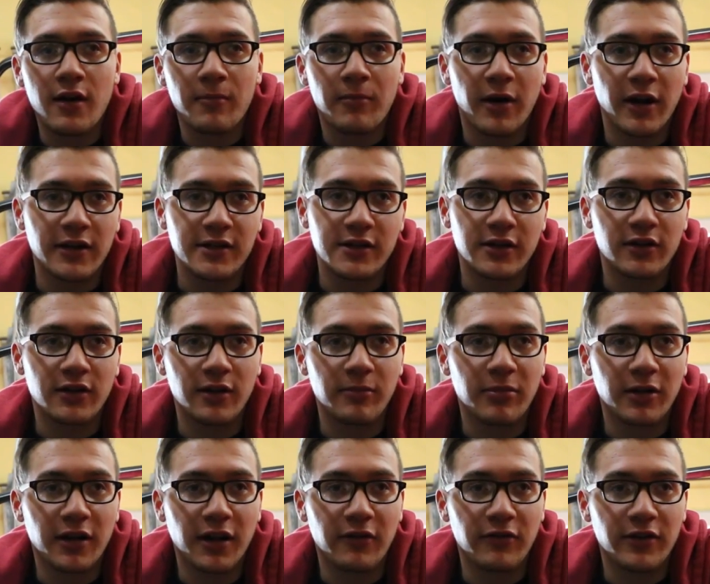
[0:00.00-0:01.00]
my dearly
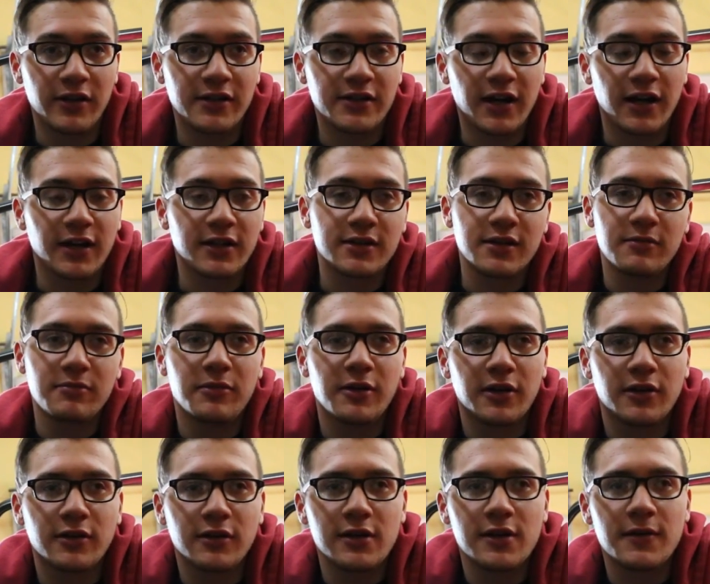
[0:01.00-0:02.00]
beloved Datsun
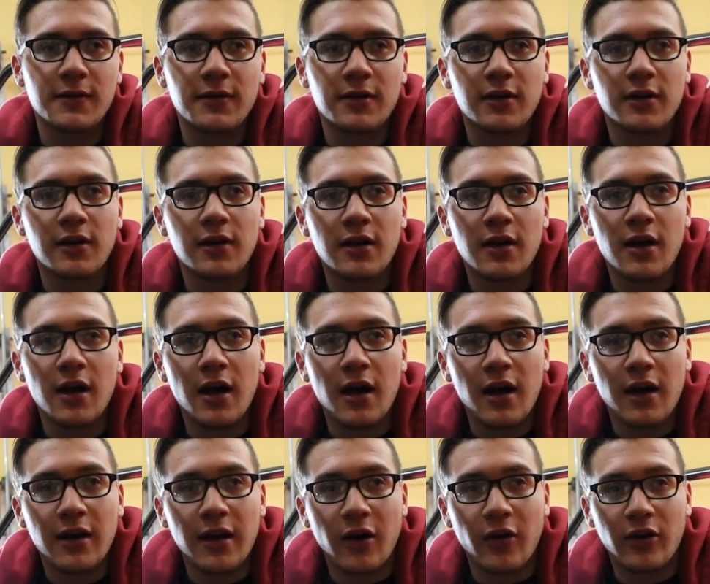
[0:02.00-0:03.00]
build.
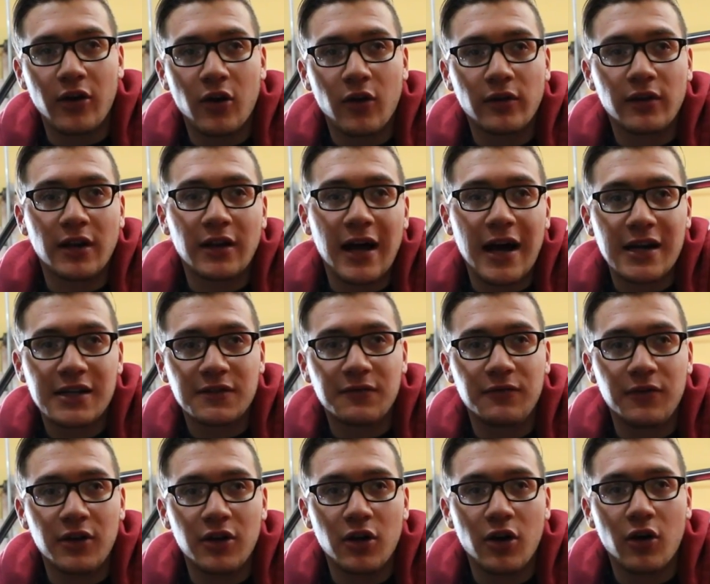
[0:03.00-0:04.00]
Now I know in the
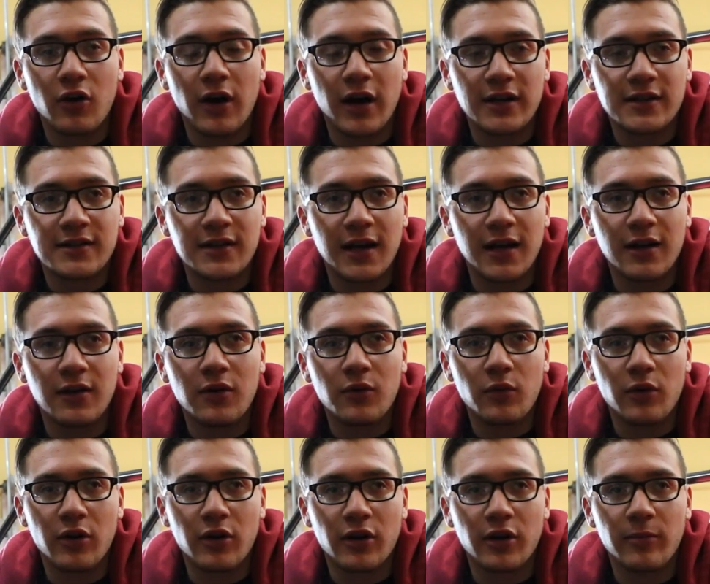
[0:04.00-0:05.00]
last video I said
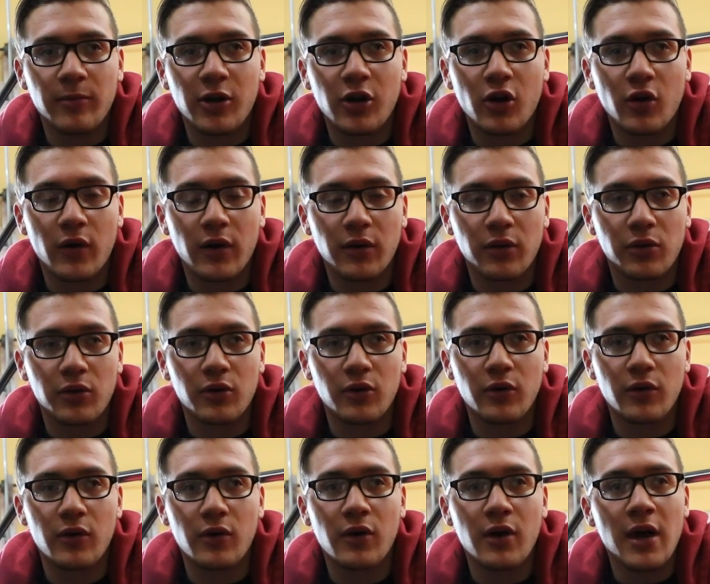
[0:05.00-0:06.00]
we were going to be going
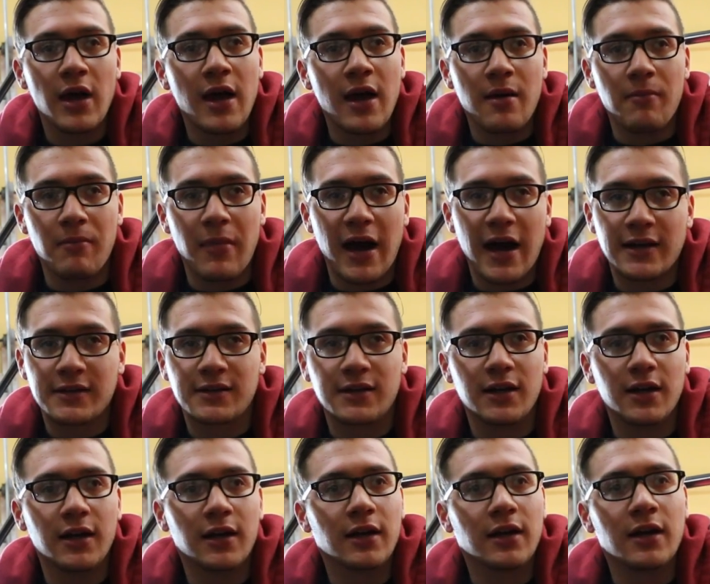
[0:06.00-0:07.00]
through
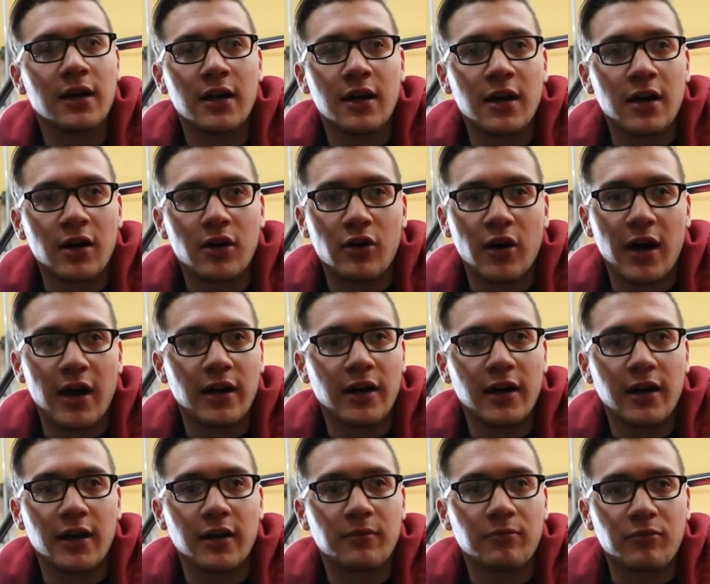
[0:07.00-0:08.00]
masking,
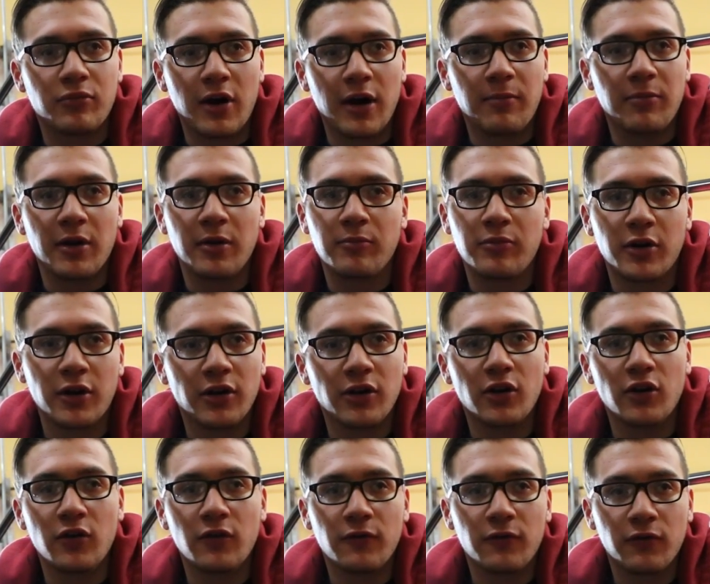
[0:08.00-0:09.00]
grinding, prepping, putting
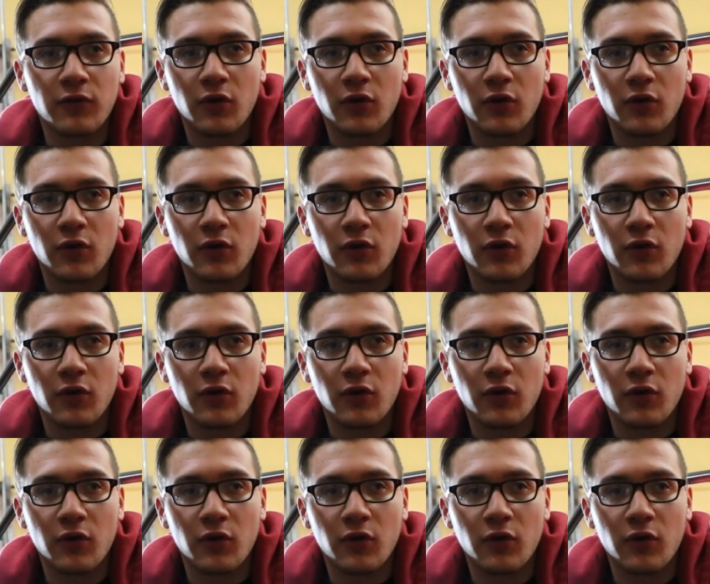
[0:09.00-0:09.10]
the new